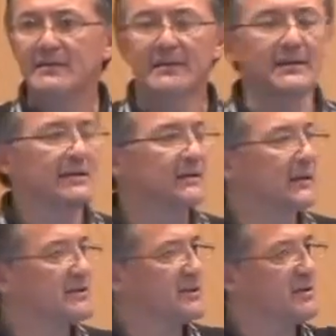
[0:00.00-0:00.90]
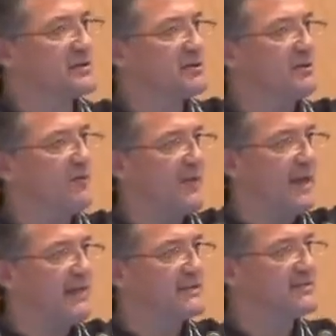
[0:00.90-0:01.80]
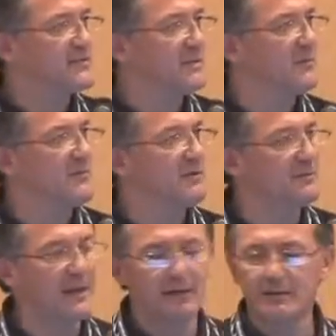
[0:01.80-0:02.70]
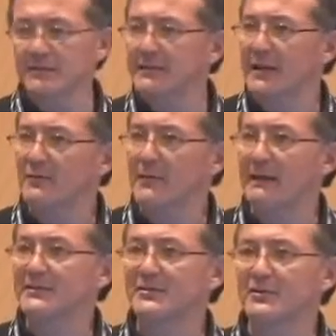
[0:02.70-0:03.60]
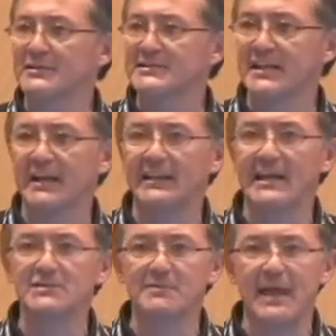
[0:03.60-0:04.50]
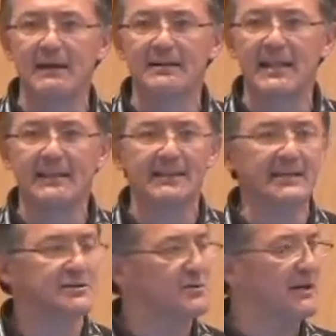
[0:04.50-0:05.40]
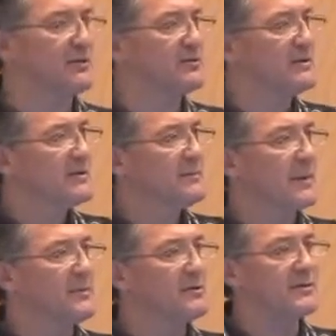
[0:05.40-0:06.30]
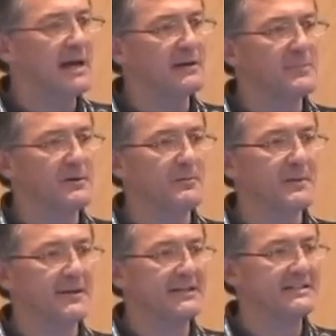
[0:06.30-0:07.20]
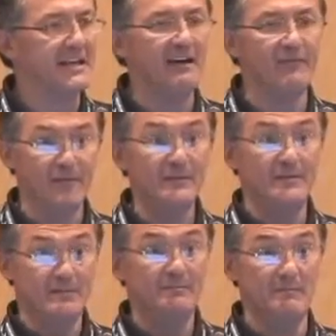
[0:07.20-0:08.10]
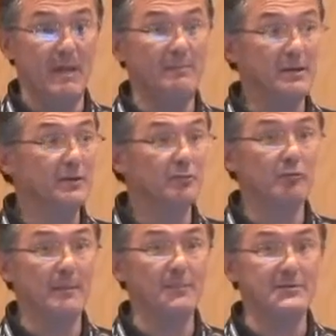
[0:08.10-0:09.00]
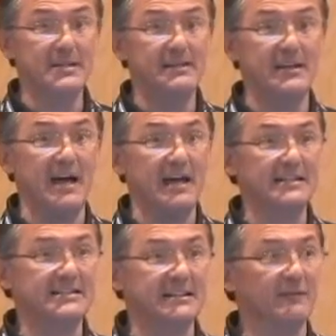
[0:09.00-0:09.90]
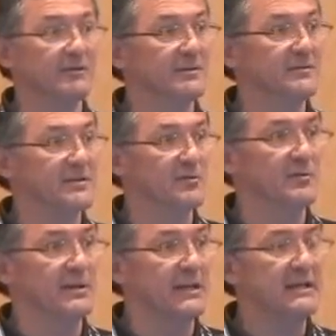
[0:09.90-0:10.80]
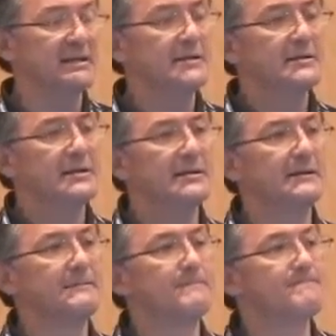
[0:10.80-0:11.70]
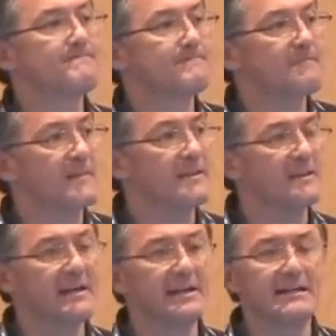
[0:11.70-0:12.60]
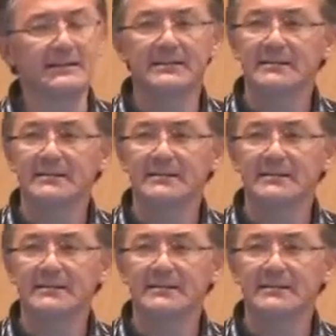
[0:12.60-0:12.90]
I saw the show of hands of some of you that are out there on the sidelines without an athletic trainer, maybe without a paramedic staff, maybe you represent the highest level of authority, then